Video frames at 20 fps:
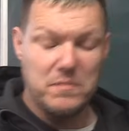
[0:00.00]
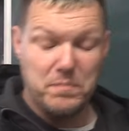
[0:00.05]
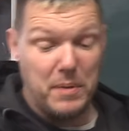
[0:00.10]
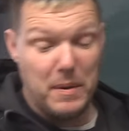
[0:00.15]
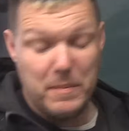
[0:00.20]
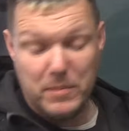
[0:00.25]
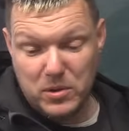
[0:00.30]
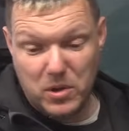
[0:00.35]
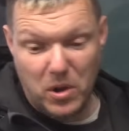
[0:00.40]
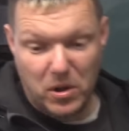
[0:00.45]

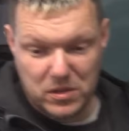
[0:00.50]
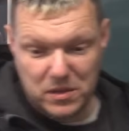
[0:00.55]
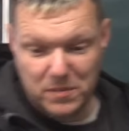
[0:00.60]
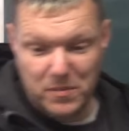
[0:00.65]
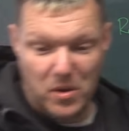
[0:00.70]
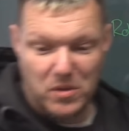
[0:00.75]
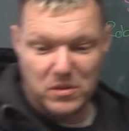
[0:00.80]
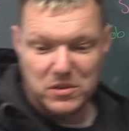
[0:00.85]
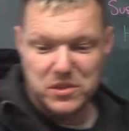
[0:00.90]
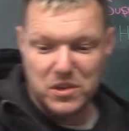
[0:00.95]
People called him
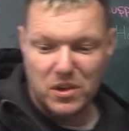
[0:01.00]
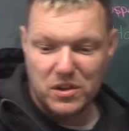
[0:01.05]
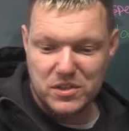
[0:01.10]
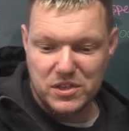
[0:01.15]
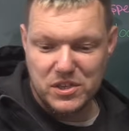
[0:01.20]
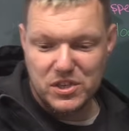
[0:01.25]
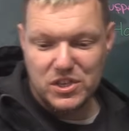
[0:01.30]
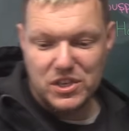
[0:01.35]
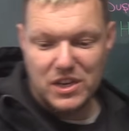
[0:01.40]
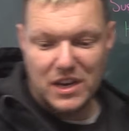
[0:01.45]
all
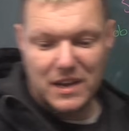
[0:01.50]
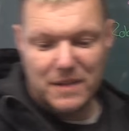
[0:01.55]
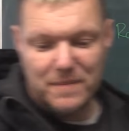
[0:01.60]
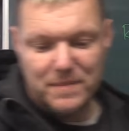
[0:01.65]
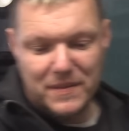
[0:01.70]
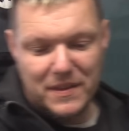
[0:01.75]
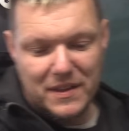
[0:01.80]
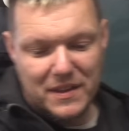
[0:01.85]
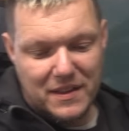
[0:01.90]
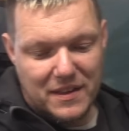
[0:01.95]
sorts of shit.
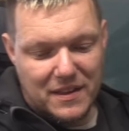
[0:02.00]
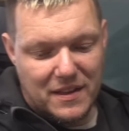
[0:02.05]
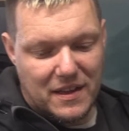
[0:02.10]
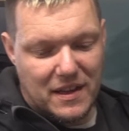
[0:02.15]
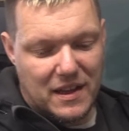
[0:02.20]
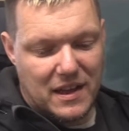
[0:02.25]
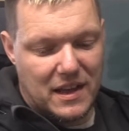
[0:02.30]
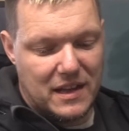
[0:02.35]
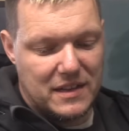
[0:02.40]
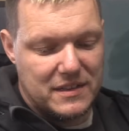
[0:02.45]

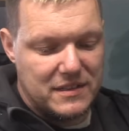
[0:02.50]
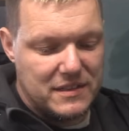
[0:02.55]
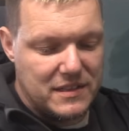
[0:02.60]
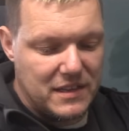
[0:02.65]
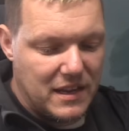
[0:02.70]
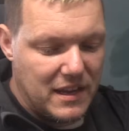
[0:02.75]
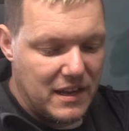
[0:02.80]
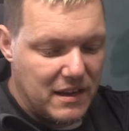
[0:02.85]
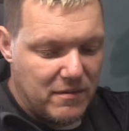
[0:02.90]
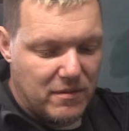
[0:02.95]
And,
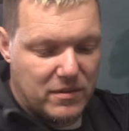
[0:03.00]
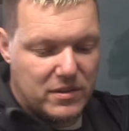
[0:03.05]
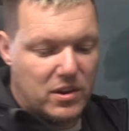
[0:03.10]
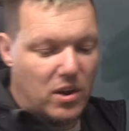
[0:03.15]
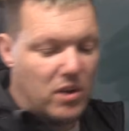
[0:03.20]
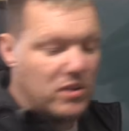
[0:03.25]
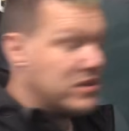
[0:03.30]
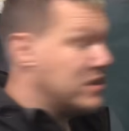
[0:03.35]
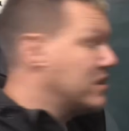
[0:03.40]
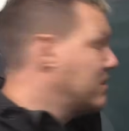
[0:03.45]
of
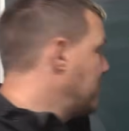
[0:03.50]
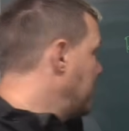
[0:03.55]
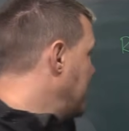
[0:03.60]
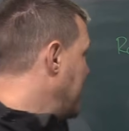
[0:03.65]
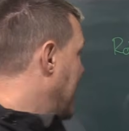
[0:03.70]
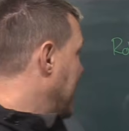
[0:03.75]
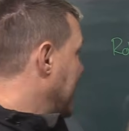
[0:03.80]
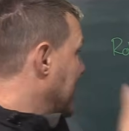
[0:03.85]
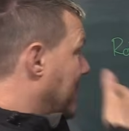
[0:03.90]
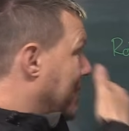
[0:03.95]
course, he's from
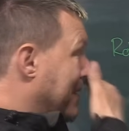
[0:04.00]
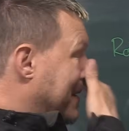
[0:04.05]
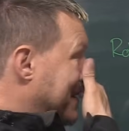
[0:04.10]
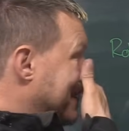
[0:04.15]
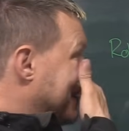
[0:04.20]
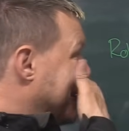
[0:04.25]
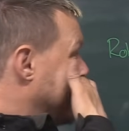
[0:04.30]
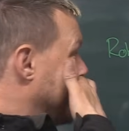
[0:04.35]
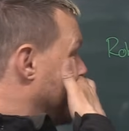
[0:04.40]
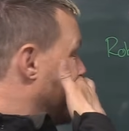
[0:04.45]
the Isle of
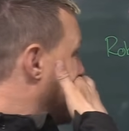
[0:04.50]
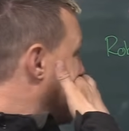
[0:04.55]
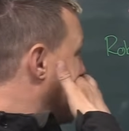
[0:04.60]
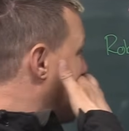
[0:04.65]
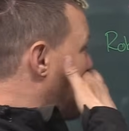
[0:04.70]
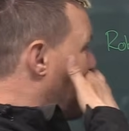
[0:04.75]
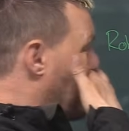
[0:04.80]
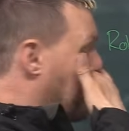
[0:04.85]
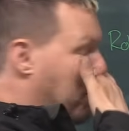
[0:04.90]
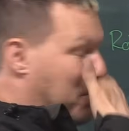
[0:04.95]
Wight,
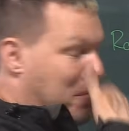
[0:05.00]
so...